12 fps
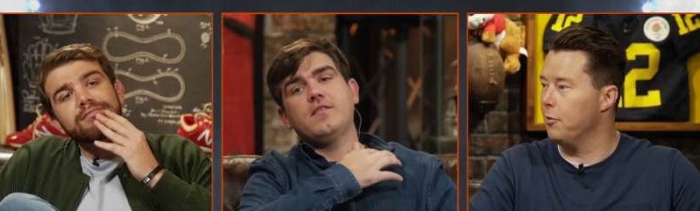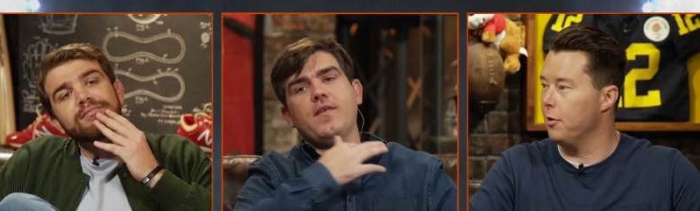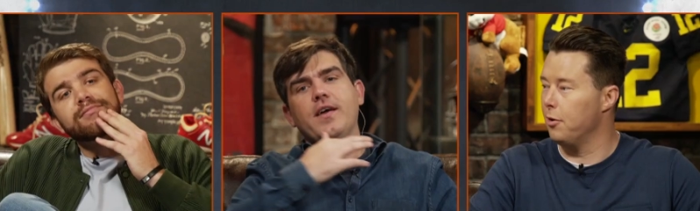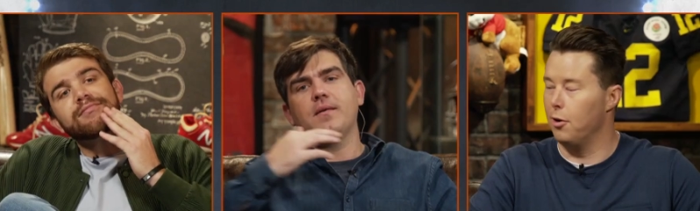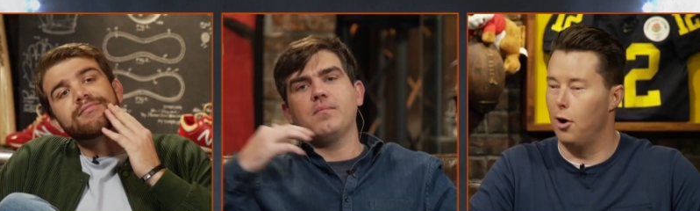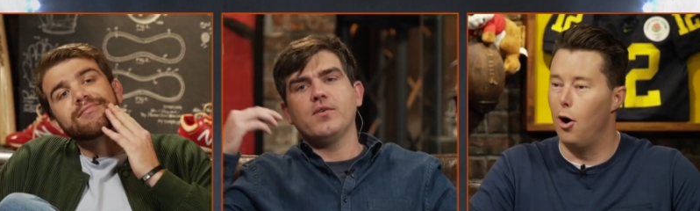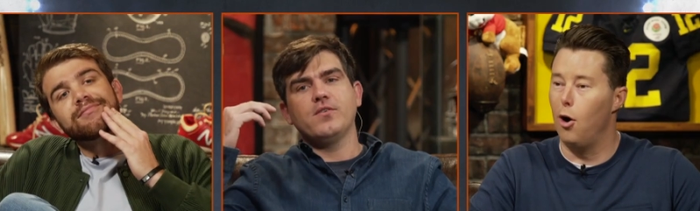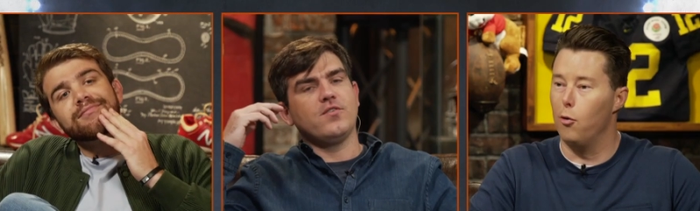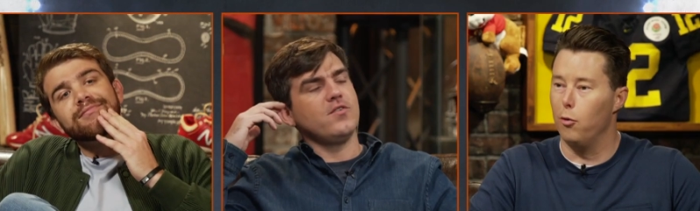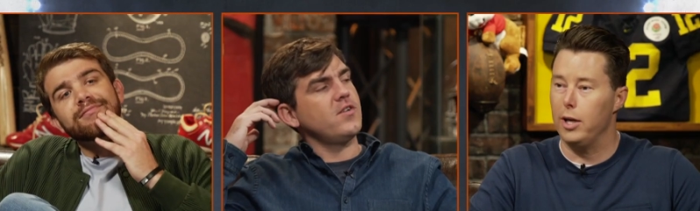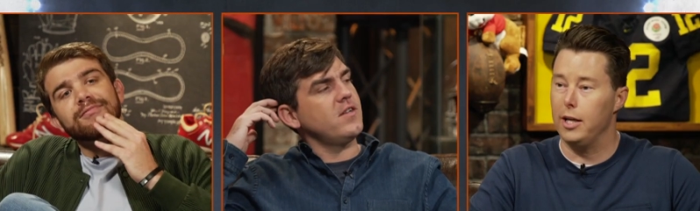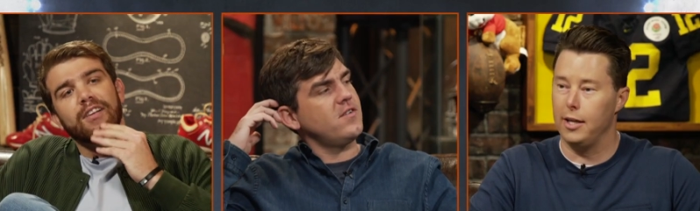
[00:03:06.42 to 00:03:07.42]
Speaker 1: to deal with fan. her
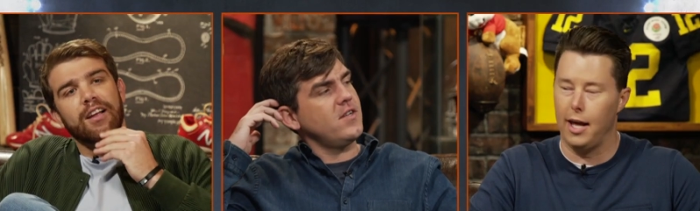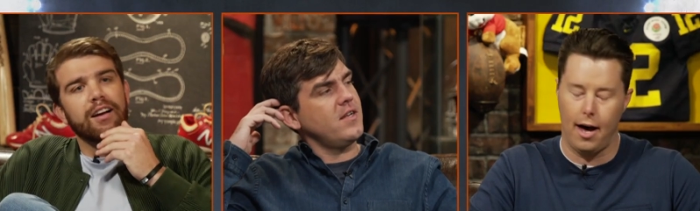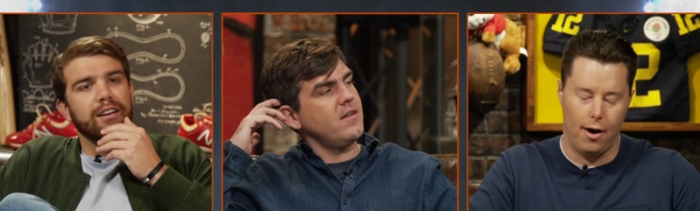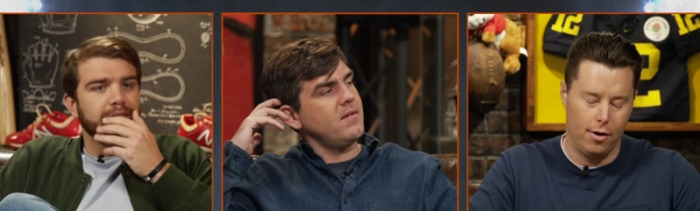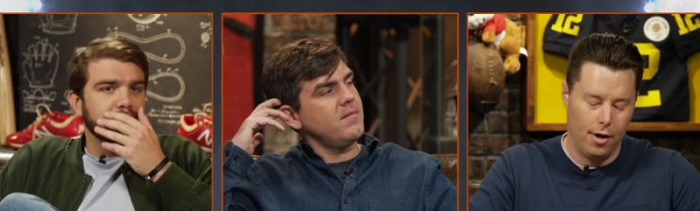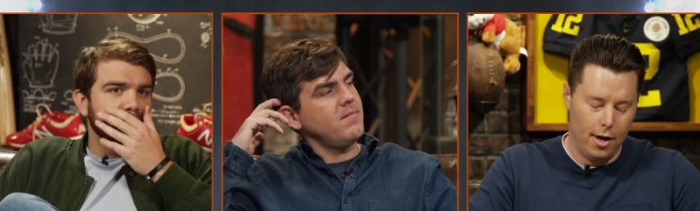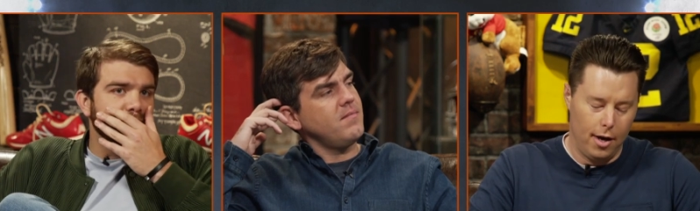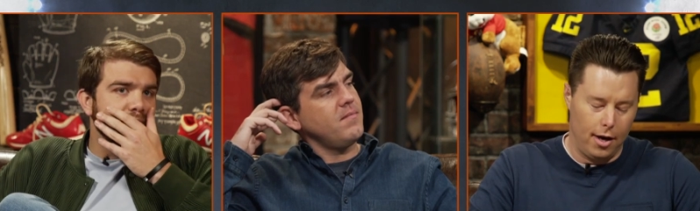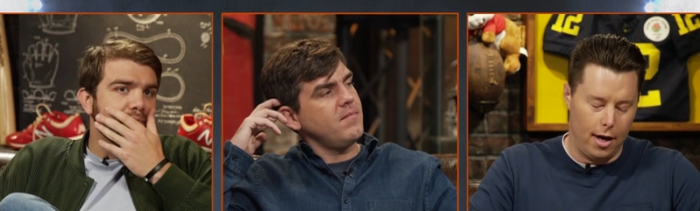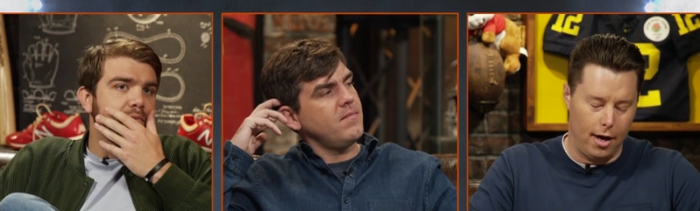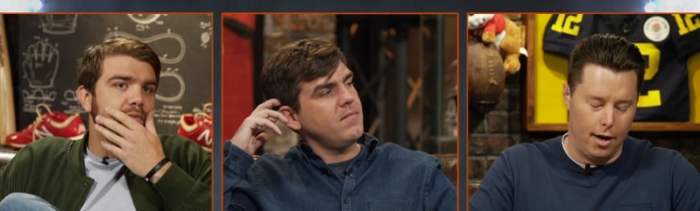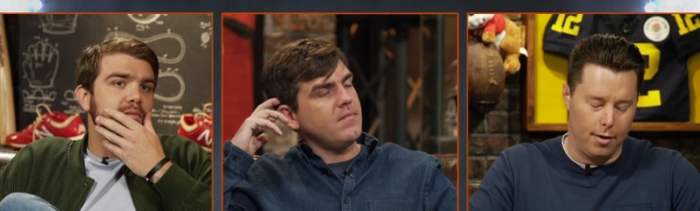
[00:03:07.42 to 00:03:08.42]
all week now. Yeah.
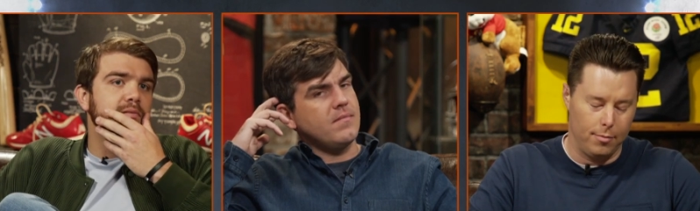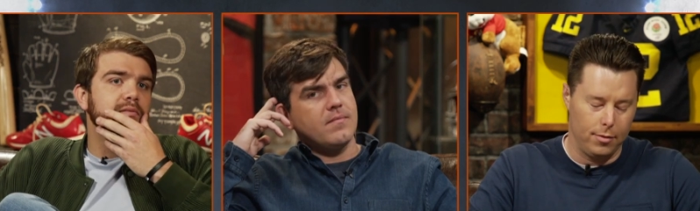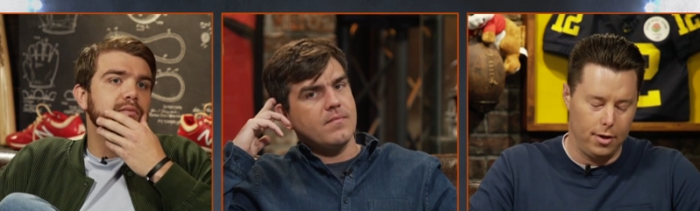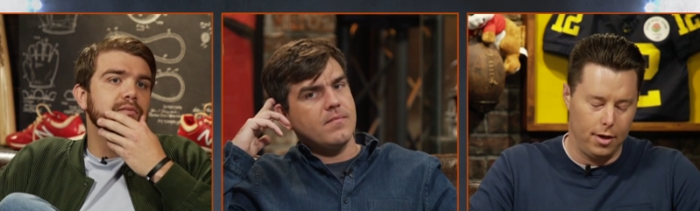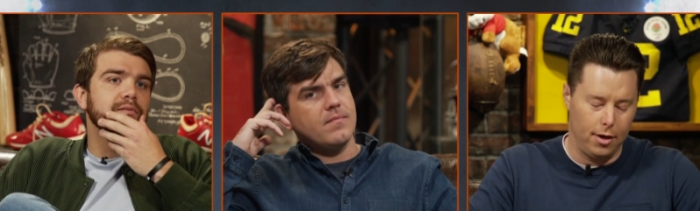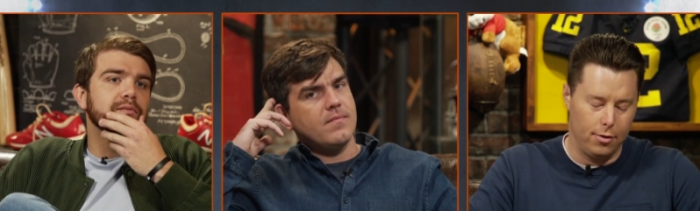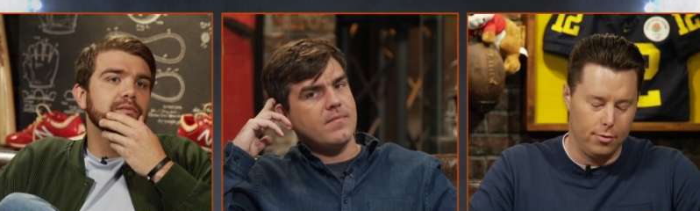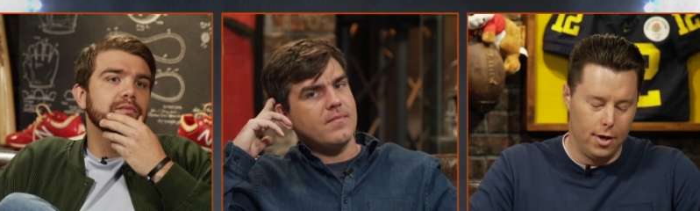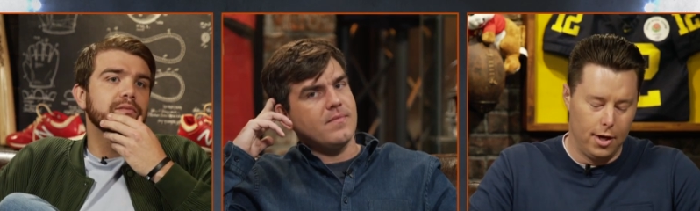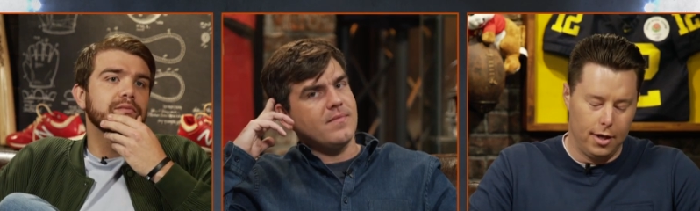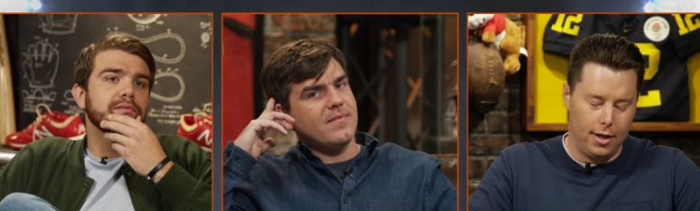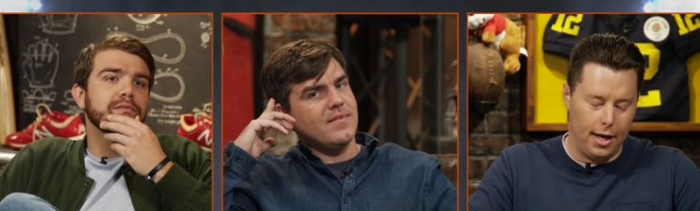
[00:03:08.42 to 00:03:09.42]
Um, you know,
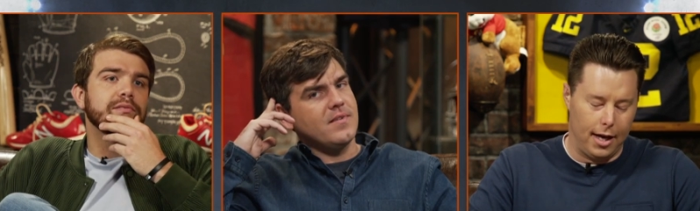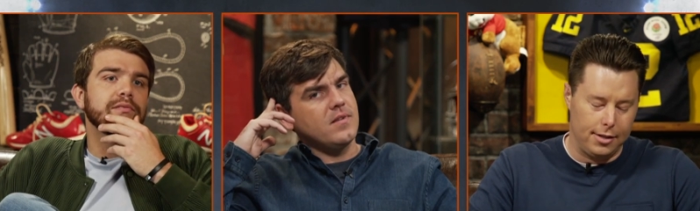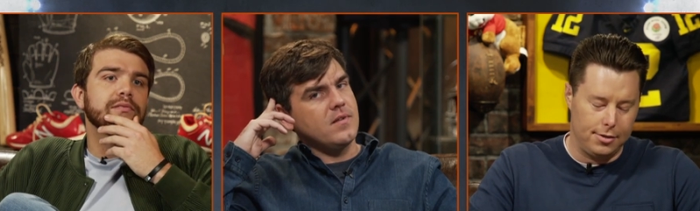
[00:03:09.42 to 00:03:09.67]
yeah.